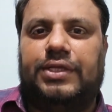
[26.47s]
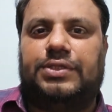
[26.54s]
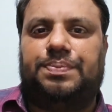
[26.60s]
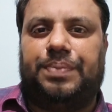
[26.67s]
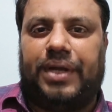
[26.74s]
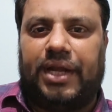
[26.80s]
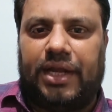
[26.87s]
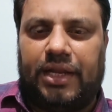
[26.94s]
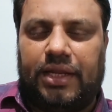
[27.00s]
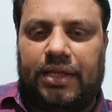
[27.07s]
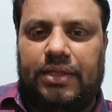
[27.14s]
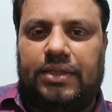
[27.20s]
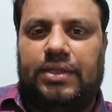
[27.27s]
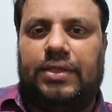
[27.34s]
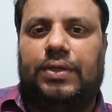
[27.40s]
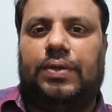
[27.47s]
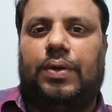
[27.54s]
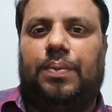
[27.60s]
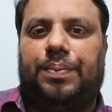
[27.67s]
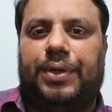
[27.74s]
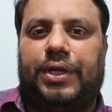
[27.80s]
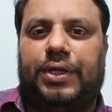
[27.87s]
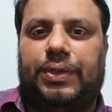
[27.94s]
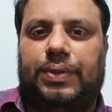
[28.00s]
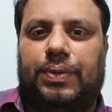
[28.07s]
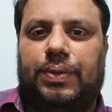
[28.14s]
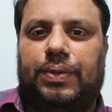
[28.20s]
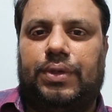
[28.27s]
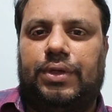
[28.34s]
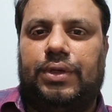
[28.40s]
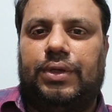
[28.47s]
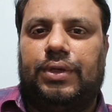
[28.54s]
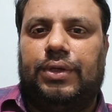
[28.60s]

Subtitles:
is pending in the competent court,